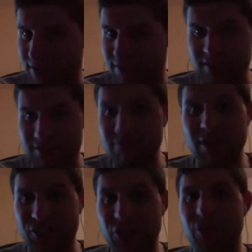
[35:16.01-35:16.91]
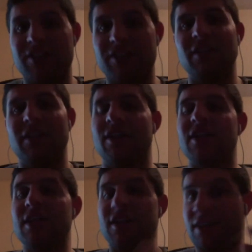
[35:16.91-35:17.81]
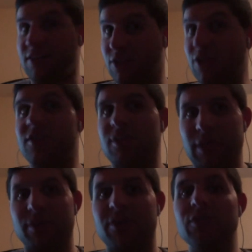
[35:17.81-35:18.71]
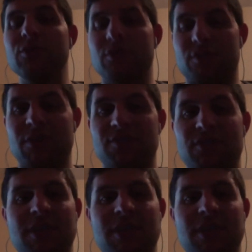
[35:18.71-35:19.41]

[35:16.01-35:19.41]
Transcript: Let's make sure that's clear. It's good to be able to use those muscles and